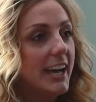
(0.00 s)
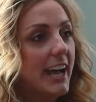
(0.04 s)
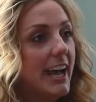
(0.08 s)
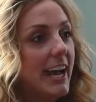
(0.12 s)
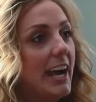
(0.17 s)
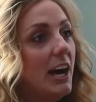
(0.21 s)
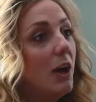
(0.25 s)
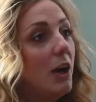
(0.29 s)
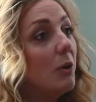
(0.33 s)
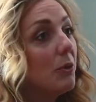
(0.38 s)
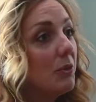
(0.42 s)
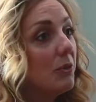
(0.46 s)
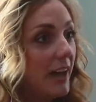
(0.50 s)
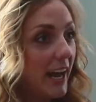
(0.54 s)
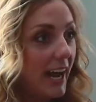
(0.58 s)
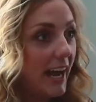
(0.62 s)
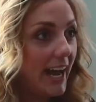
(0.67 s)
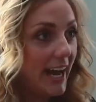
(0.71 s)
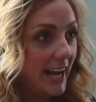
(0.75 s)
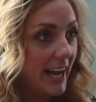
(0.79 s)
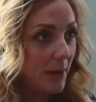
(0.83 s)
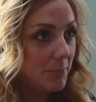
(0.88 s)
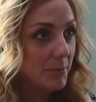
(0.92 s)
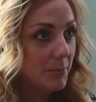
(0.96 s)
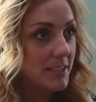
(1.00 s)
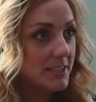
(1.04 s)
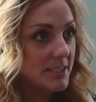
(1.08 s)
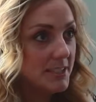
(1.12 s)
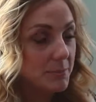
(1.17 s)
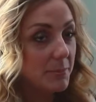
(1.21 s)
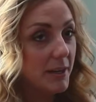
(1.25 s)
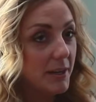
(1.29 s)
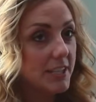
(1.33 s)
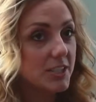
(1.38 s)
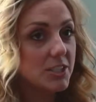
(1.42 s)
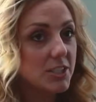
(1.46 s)
how that
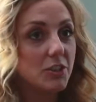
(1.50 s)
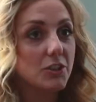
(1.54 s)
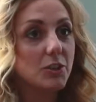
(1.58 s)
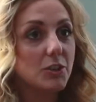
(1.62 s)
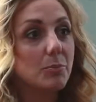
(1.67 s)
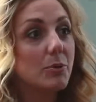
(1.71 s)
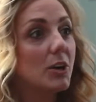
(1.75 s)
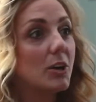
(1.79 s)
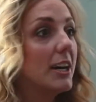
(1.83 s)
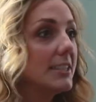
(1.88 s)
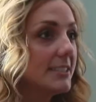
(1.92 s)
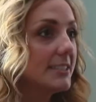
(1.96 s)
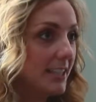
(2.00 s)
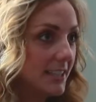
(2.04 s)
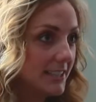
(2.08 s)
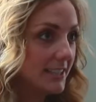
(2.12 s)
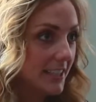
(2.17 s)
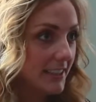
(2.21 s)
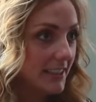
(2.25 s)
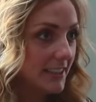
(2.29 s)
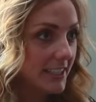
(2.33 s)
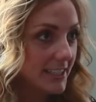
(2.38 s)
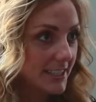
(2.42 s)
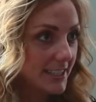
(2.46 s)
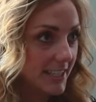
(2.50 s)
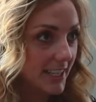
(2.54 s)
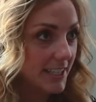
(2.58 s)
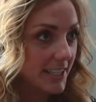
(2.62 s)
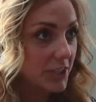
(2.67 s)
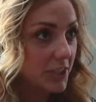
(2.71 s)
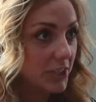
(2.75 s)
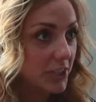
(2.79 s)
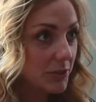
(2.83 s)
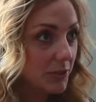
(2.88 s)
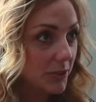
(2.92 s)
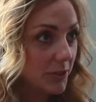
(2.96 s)
happens based on the process that they decide
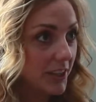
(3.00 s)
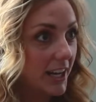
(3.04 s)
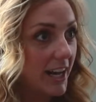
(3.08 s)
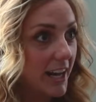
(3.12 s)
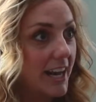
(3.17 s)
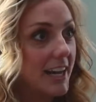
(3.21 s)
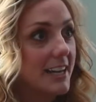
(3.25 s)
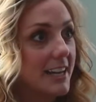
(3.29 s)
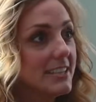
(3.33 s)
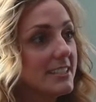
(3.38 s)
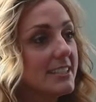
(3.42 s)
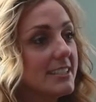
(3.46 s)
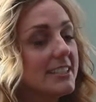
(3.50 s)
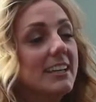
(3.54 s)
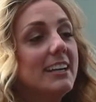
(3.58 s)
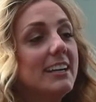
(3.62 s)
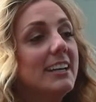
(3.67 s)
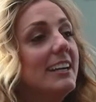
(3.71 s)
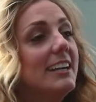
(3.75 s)
to utilize